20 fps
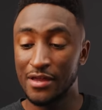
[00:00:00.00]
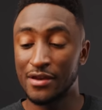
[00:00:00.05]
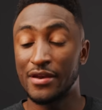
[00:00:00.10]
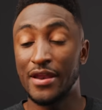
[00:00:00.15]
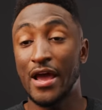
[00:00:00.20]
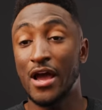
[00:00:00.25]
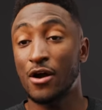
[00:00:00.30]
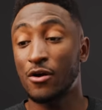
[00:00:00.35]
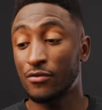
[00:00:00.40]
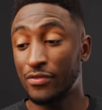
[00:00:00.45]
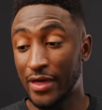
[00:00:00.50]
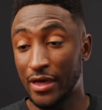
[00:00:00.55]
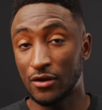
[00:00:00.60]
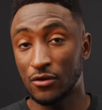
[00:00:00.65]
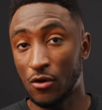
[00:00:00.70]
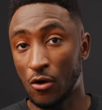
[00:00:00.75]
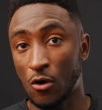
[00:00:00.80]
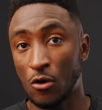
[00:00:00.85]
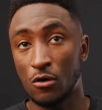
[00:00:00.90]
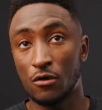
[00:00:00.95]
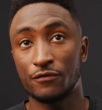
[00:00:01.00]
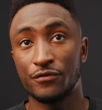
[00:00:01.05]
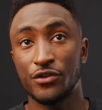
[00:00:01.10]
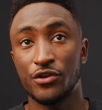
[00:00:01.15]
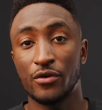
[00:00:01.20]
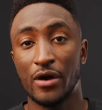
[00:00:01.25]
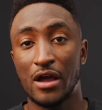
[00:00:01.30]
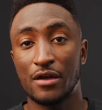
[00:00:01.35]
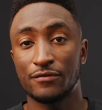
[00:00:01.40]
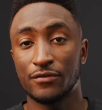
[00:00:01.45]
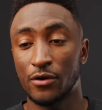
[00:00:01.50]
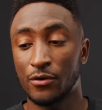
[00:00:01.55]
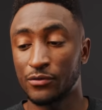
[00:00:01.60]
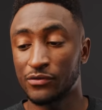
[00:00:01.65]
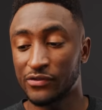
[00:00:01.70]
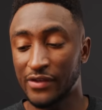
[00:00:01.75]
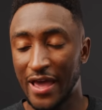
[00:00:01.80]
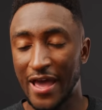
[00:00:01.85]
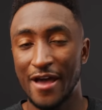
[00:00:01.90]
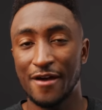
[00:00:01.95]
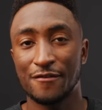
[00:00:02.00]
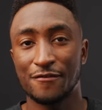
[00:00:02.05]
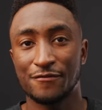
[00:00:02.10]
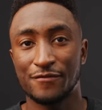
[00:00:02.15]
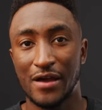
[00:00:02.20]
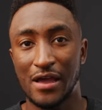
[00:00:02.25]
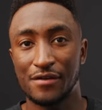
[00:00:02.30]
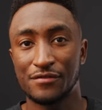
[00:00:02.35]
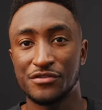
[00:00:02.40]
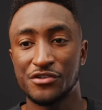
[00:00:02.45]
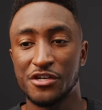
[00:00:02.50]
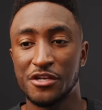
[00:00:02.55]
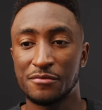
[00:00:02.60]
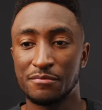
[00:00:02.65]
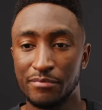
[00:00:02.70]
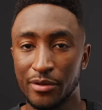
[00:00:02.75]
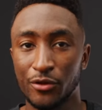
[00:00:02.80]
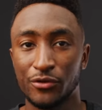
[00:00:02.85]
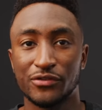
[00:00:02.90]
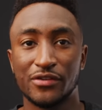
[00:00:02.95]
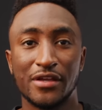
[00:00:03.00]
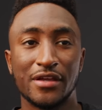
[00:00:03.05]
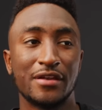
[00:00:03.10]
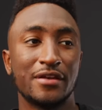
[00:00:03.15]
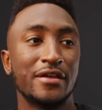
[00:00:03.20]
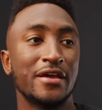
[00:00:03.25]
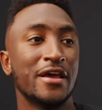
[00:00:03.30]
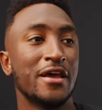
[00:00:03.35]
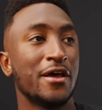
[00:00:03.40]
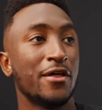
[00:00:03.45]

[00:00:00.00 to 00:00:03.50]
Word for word: now that all of the new iPhones have 5G built in,